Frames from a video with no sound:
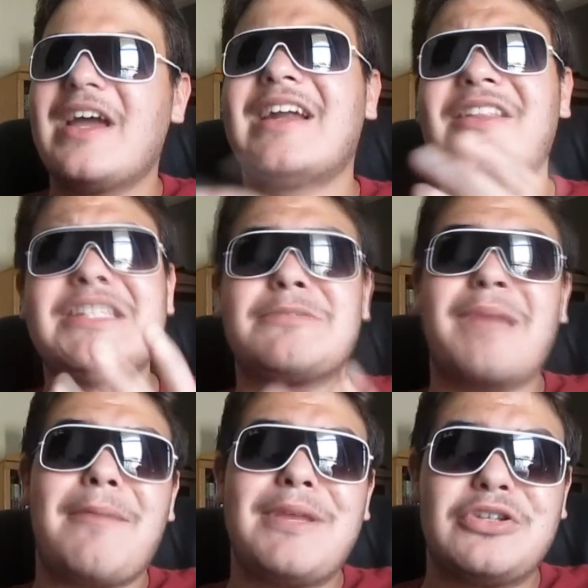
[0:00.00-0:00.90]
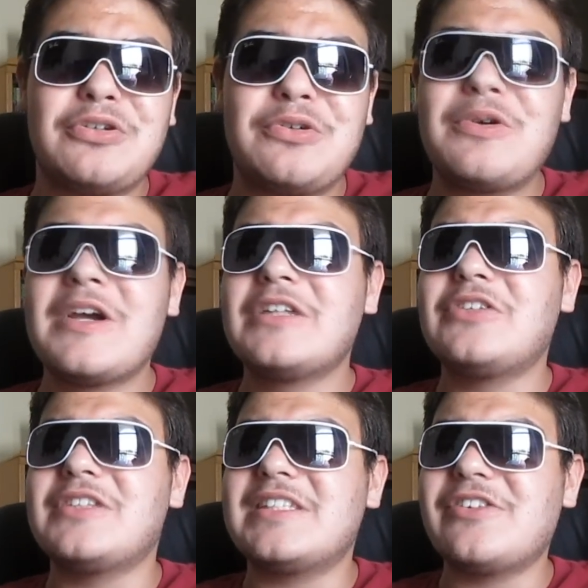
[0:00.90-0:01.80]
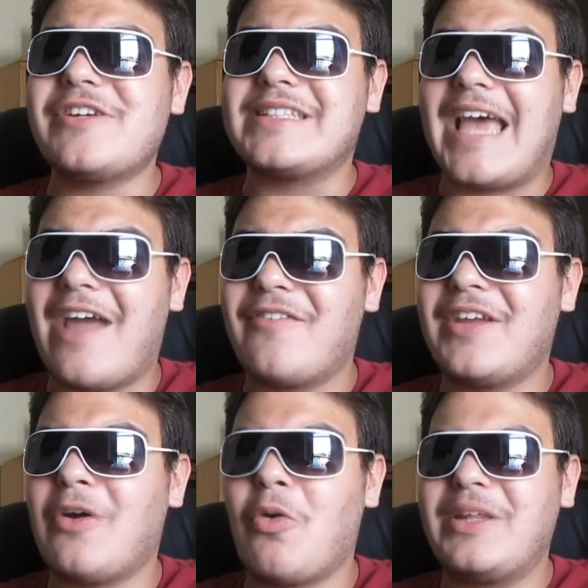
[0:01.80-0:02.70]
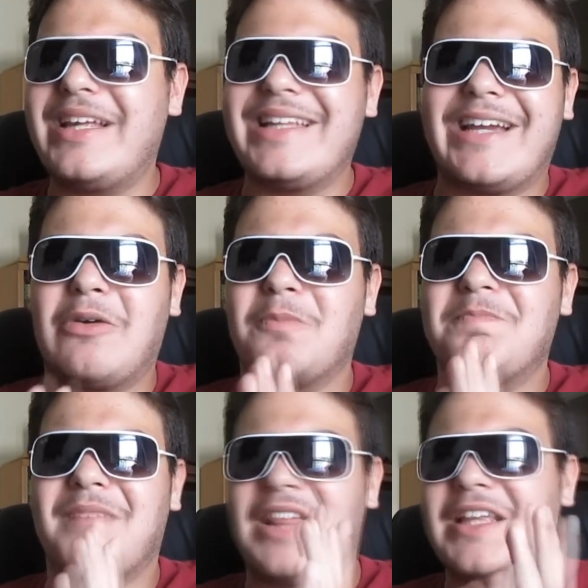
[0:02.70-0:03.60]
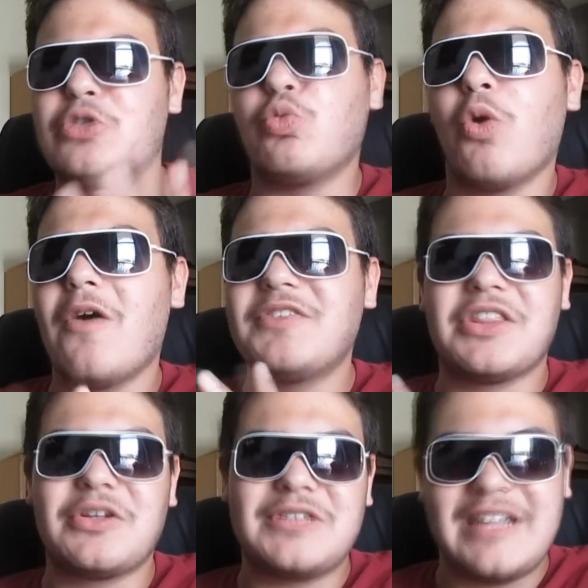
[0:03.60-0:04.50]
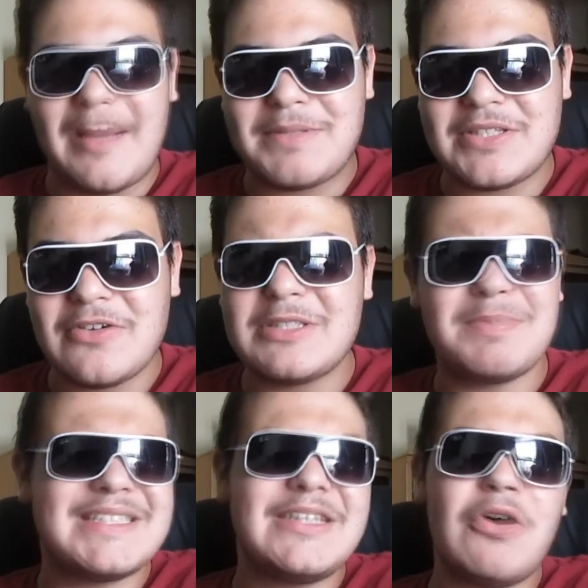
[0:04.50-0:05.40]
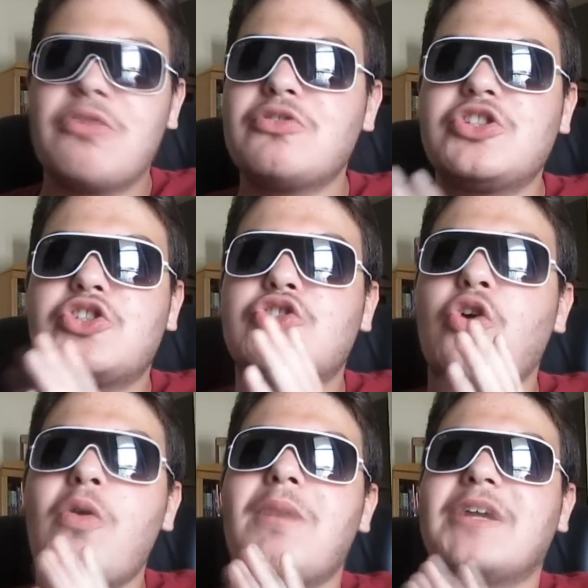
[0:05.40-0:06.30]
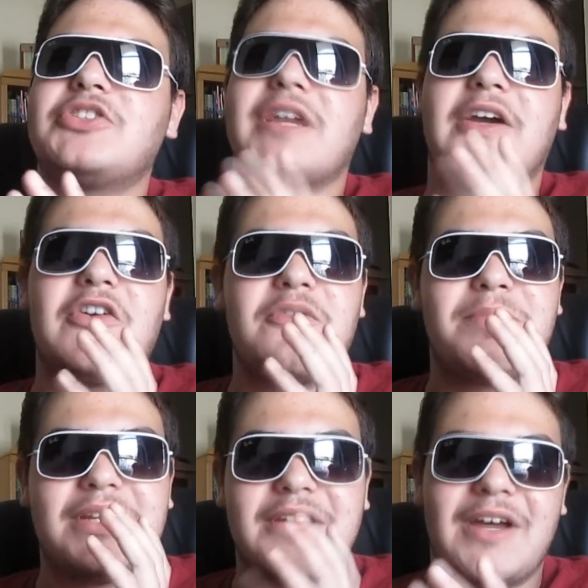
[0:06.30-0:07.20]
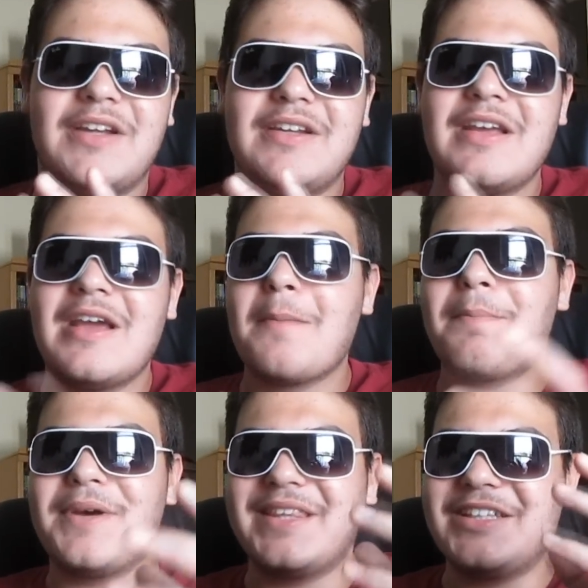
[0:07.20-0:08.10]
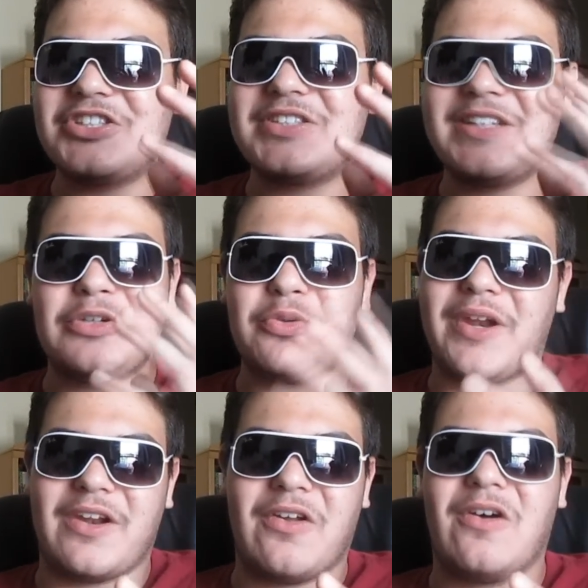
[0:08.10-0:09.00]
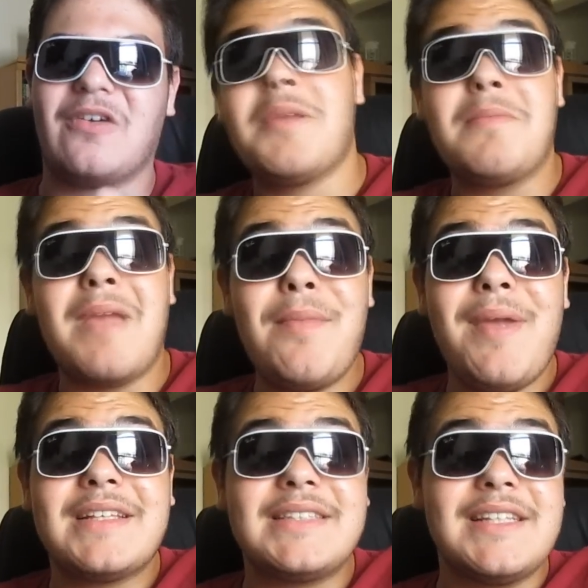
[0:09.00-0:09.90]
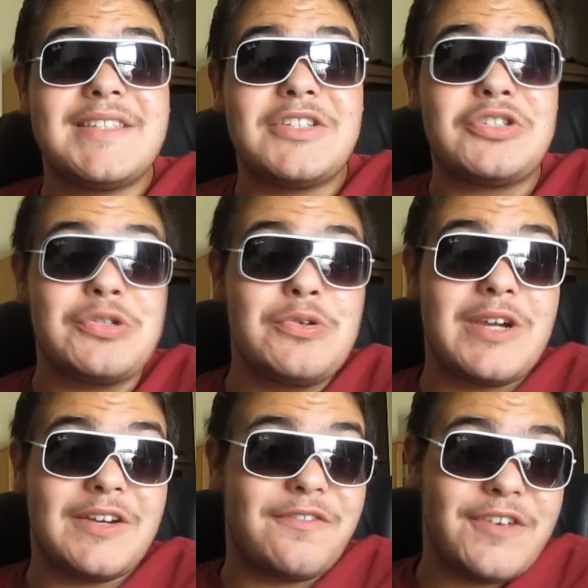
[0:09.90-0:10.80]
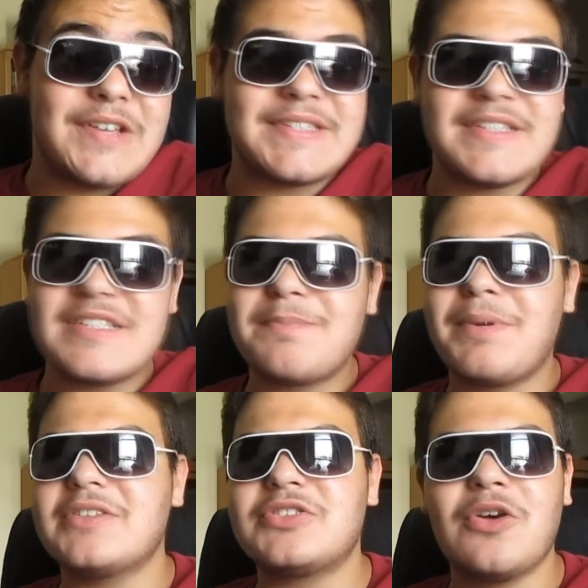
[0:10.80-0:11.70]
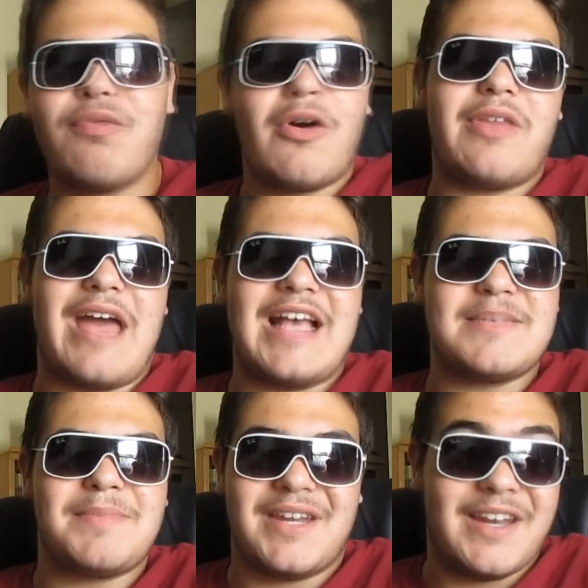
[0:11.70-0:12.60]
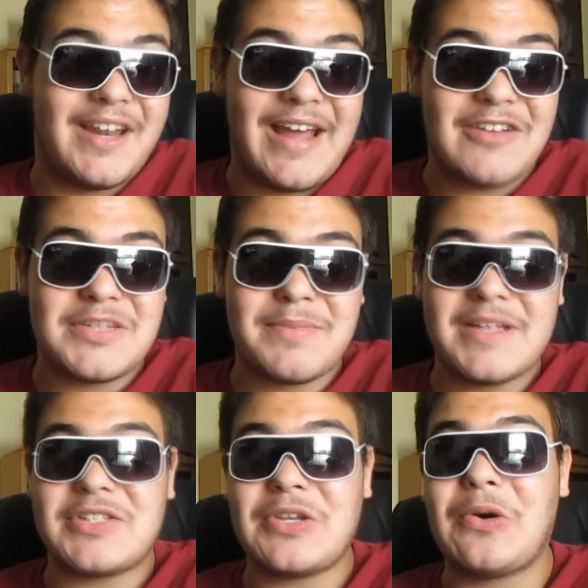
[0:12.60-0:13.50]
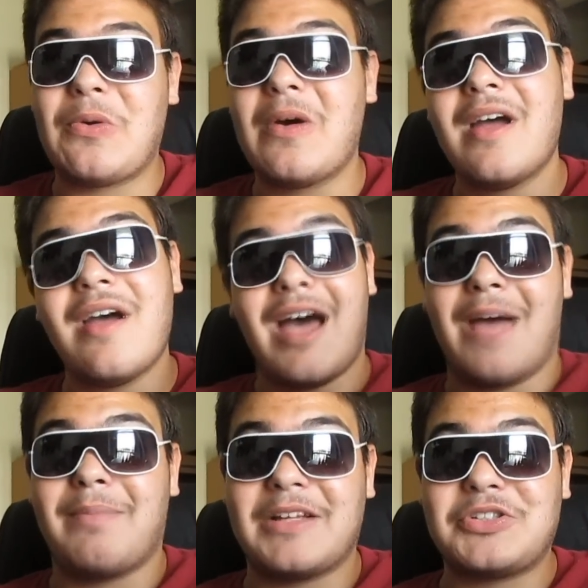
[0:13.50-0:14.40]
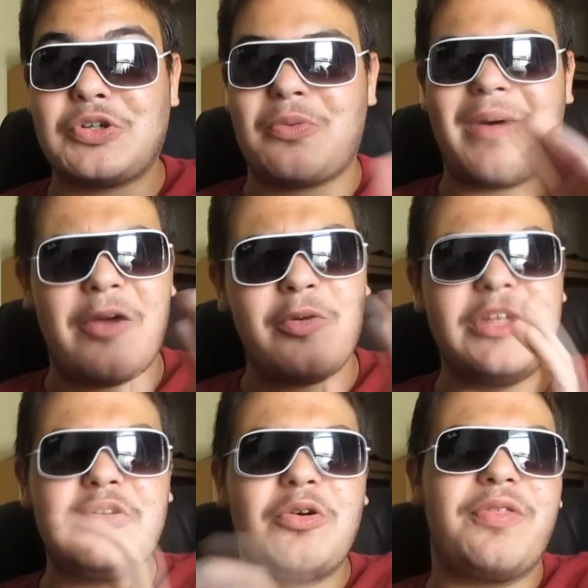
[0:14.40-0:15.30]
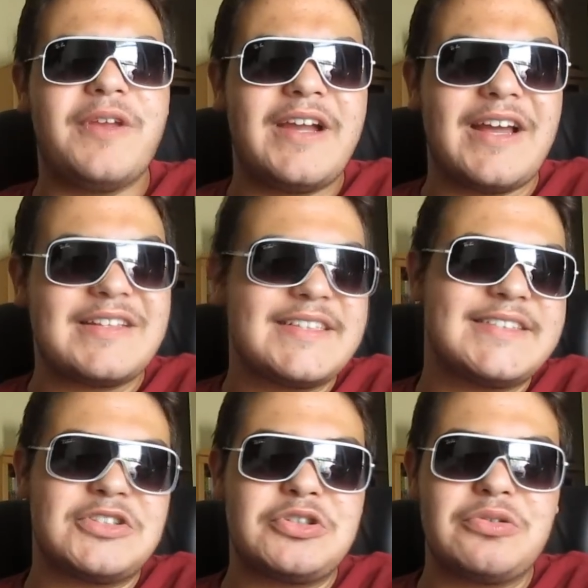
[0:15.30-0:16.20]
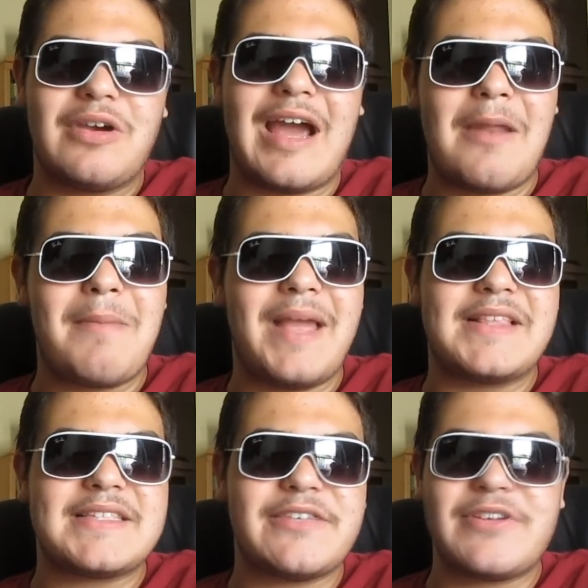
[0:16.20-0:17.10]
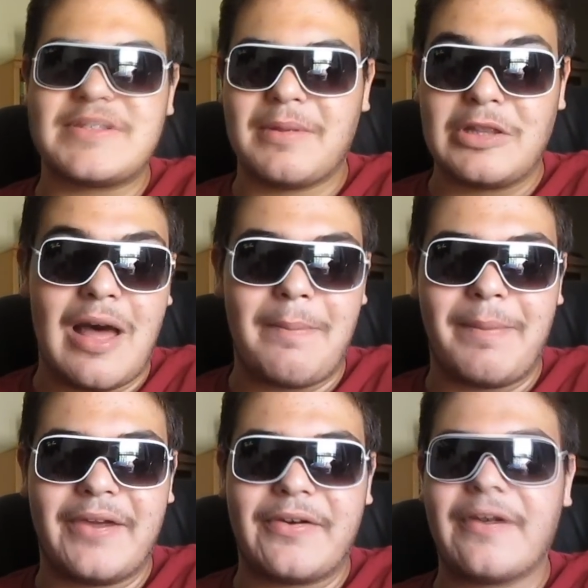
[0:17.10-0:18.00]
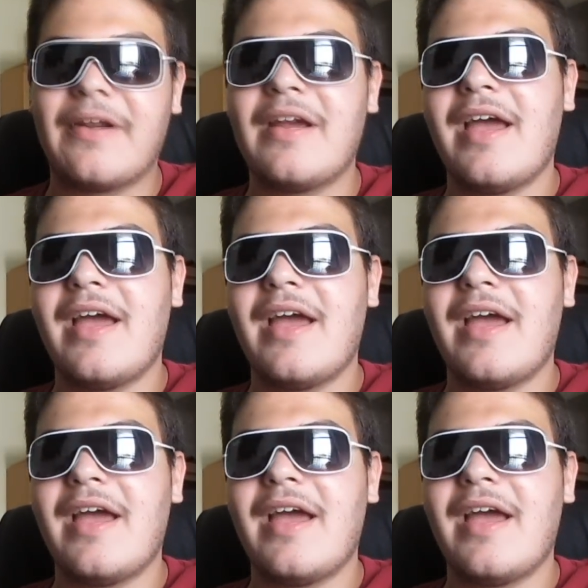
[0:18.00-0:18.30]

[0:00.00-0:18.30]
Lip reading: Now, this may be due to the series having only, like, I think 12 to 13 episodes, but still, there was just so much that could have been done, but they just didn't do it at all. I mean, maybe a season 2 could fix this, but so far that hasn't been an announcement, so I'm not sure. But I really do think a season 2 would kind of make this series a lot better.